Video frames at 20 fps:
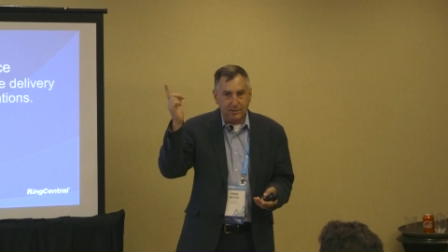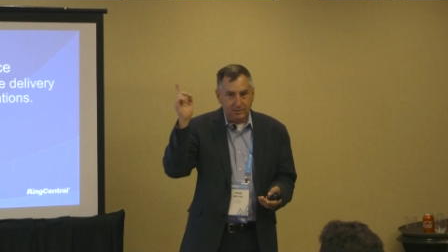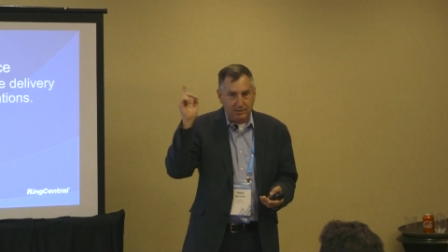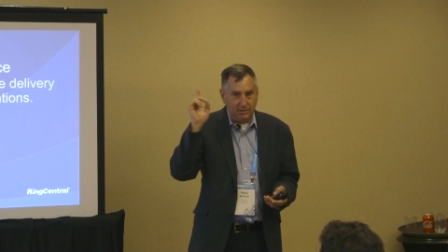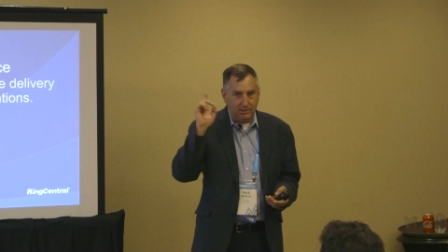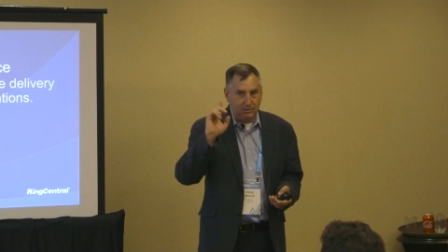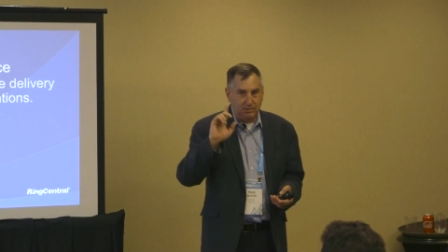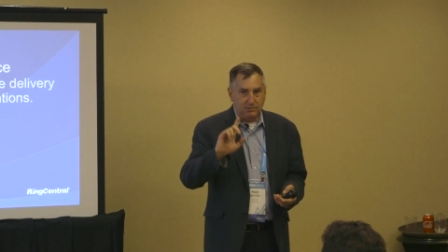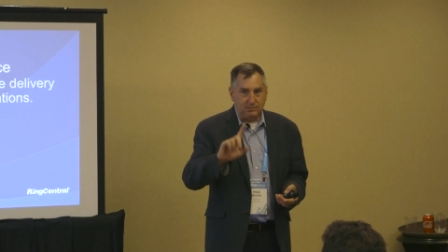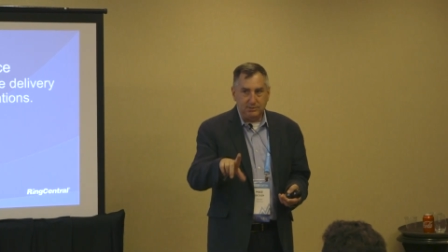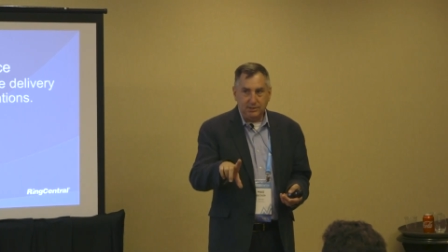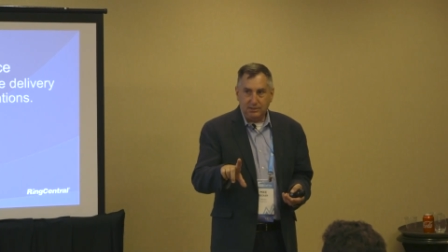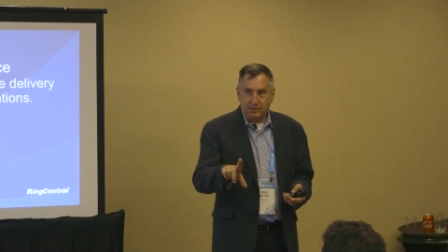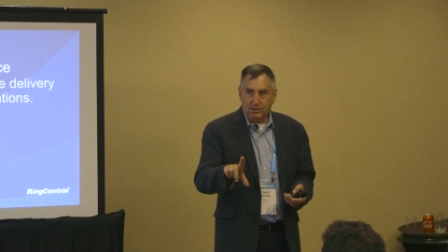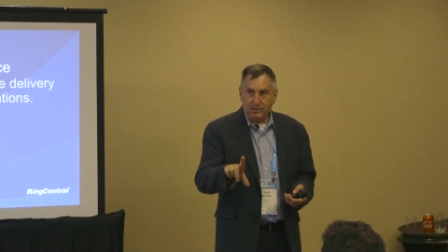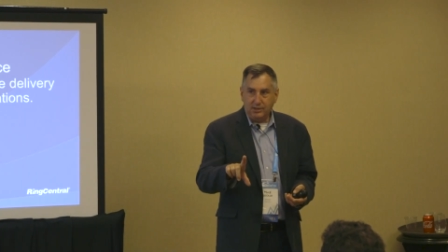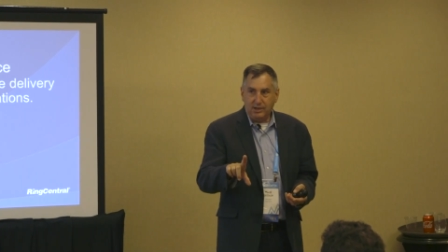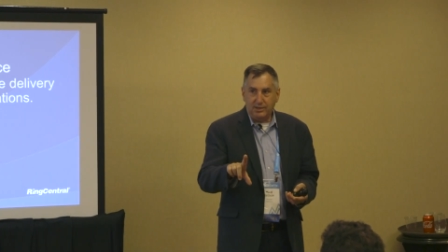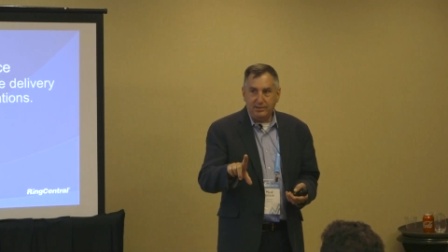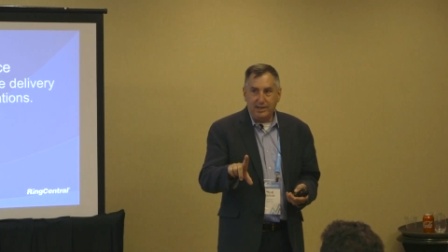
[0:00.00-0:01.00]
they were able to
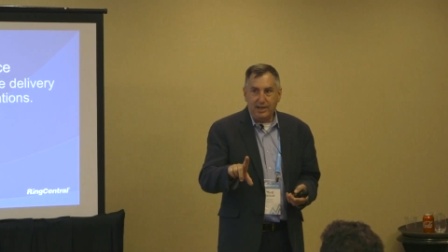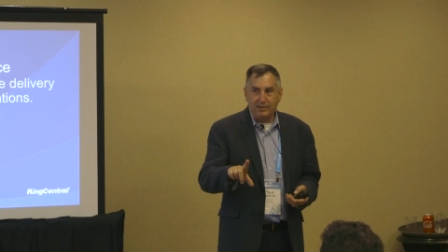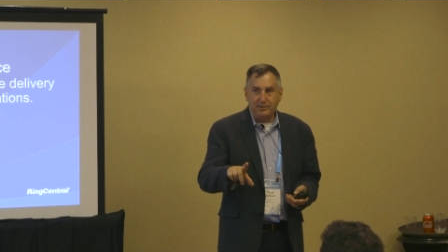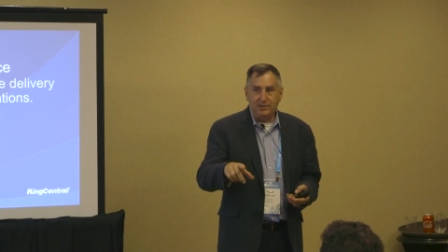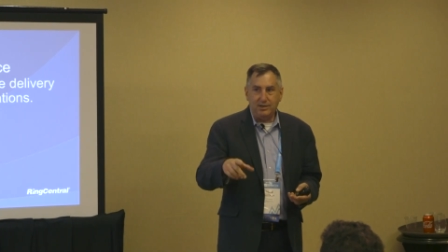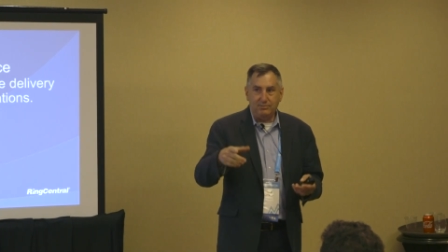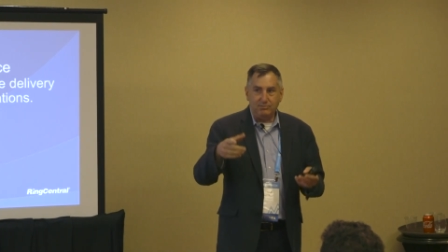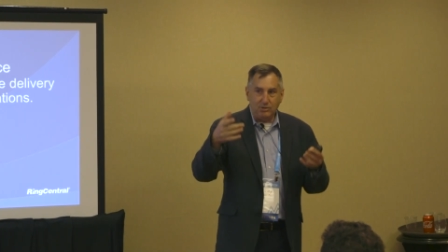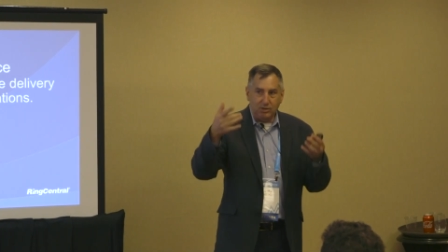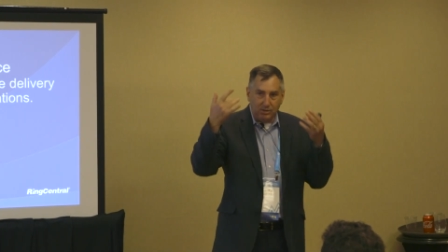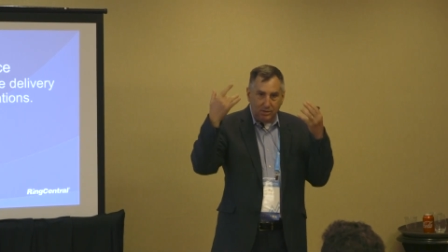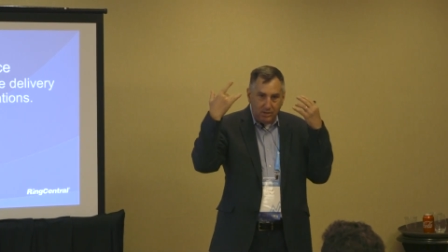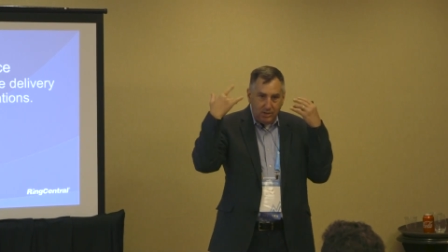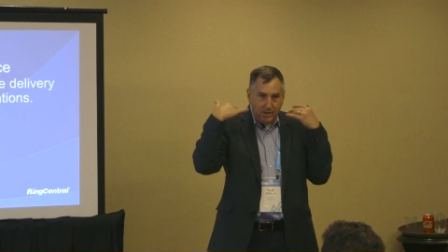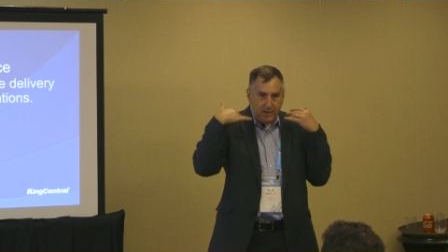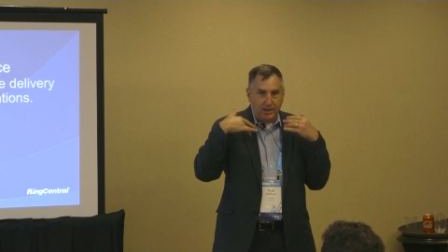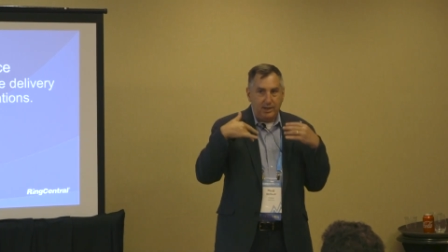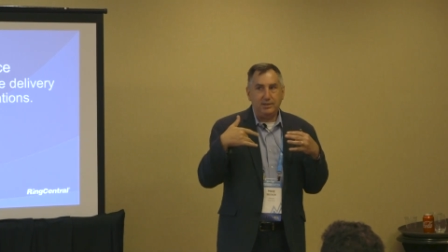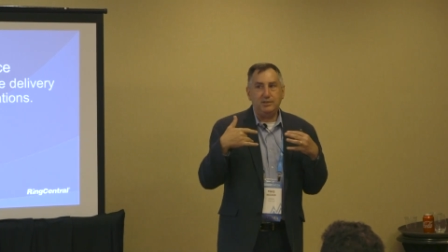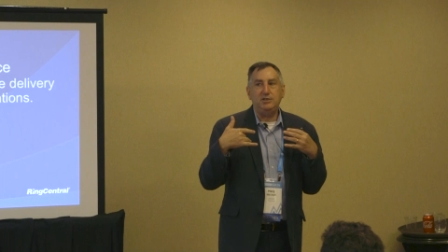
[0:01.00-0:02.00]
click on that number
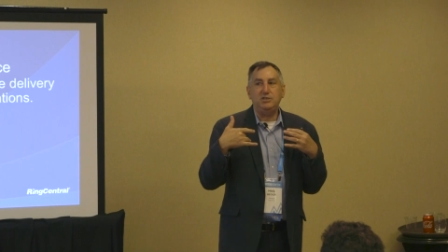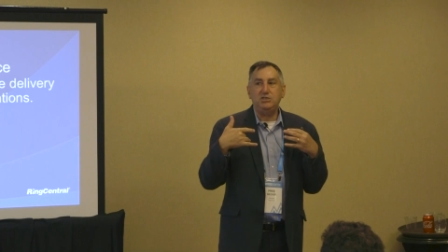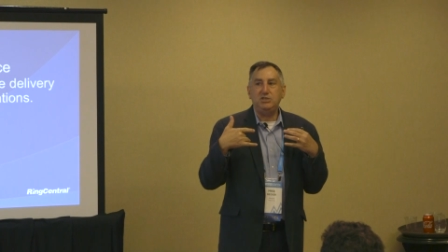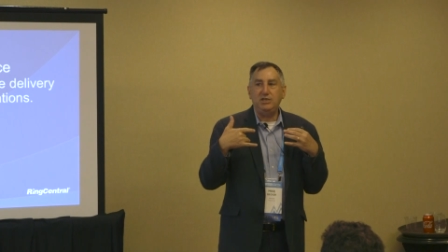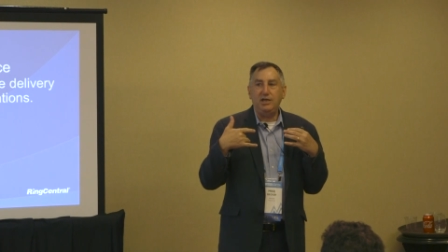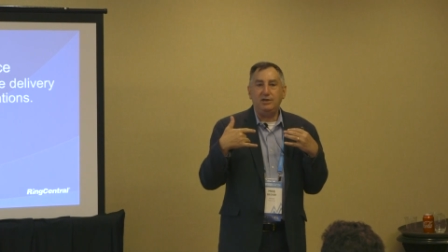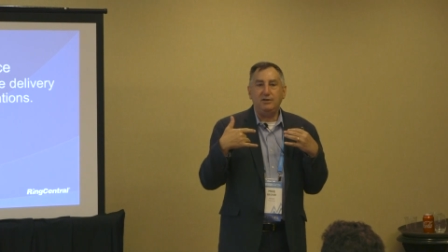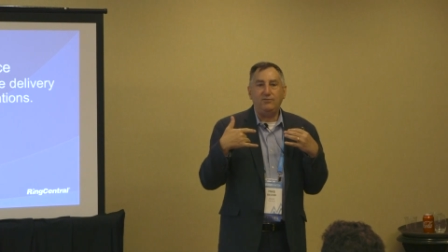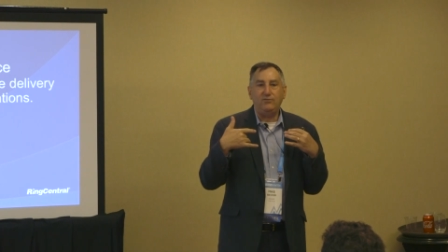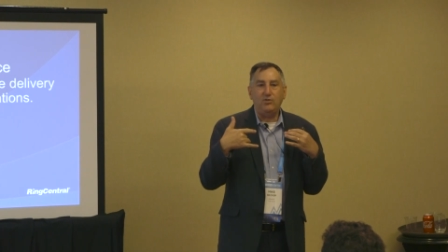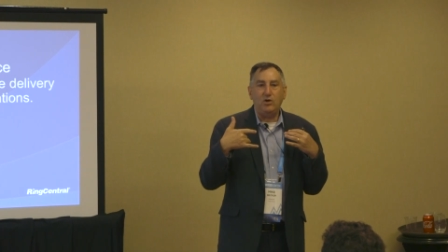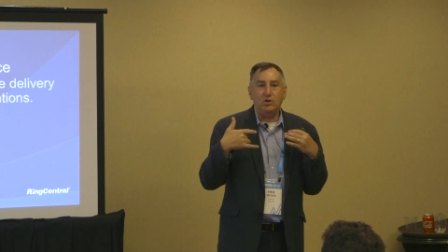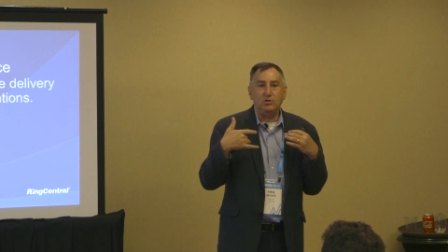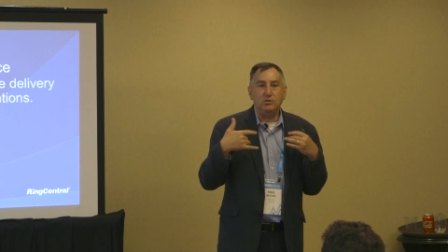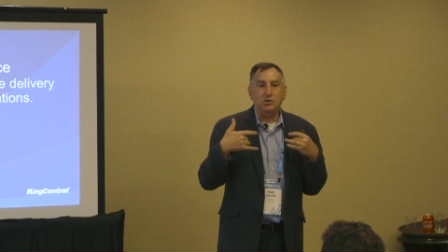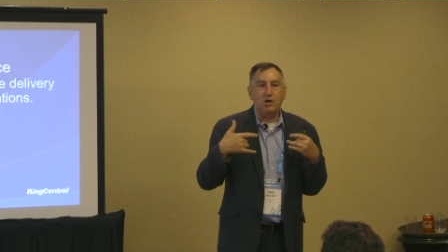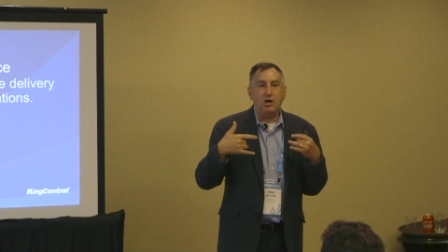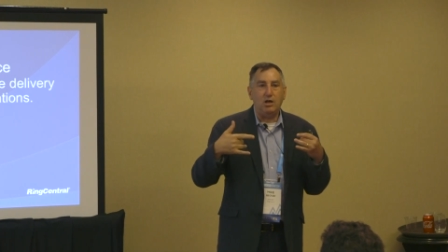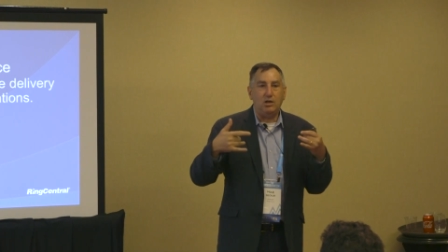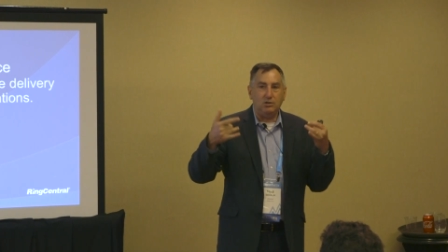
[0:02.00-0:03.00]
and initiate a
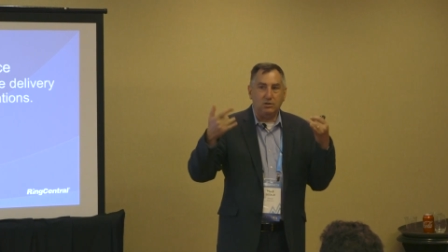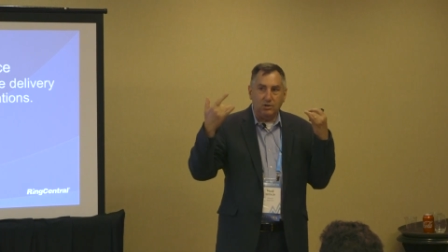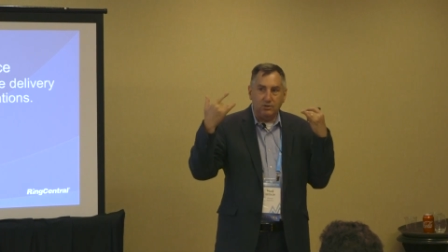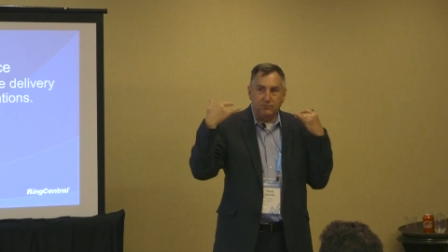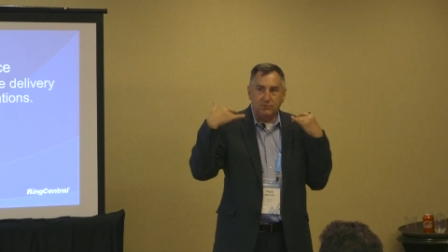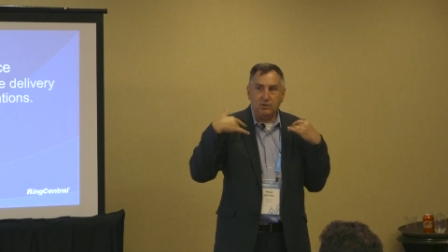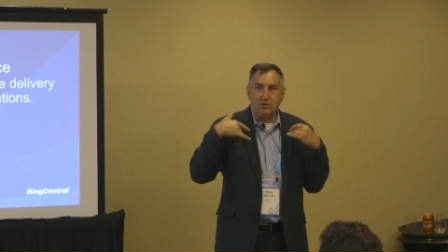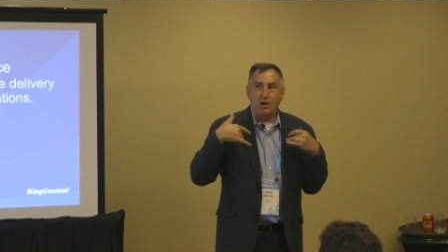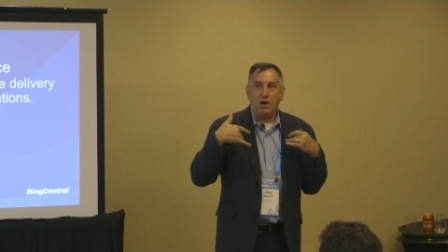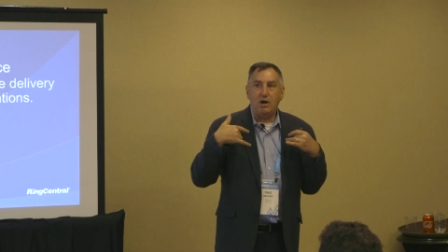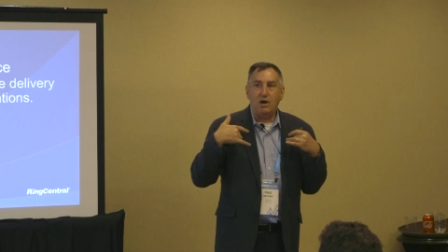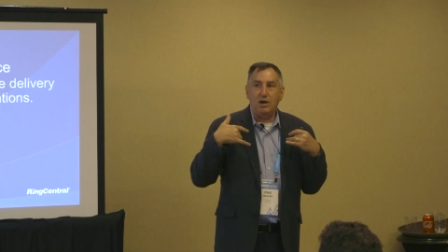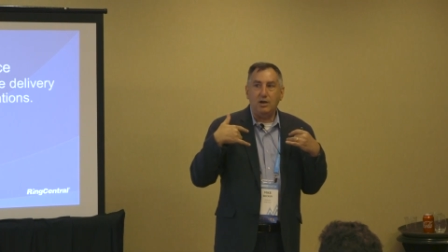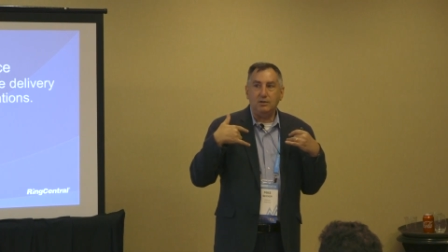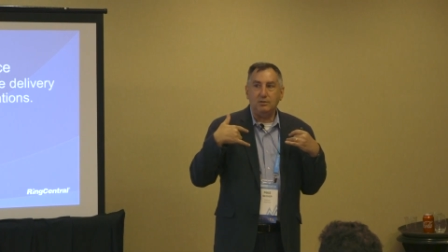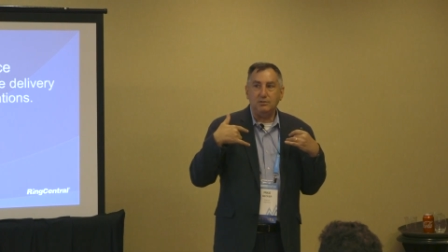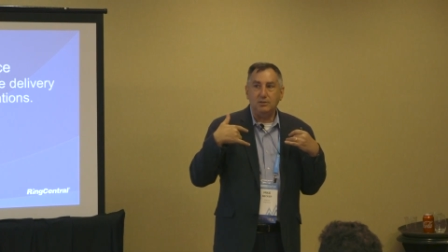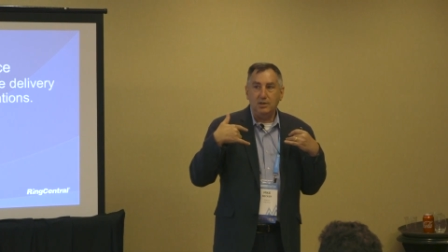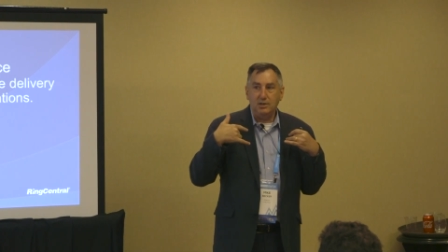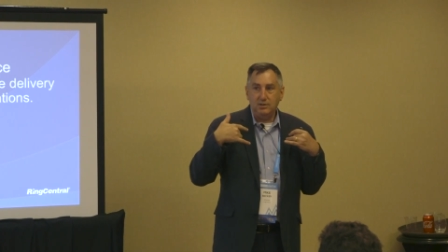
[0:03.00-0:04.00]
phone call over
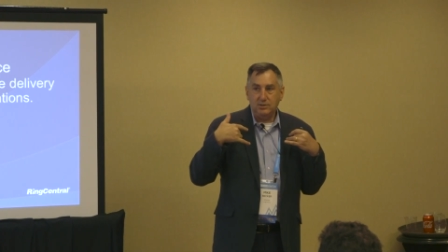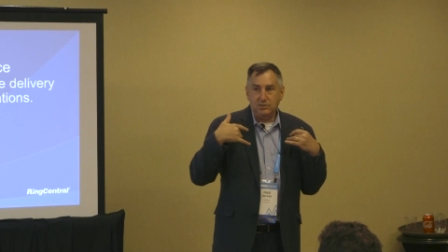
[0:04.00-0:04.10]
our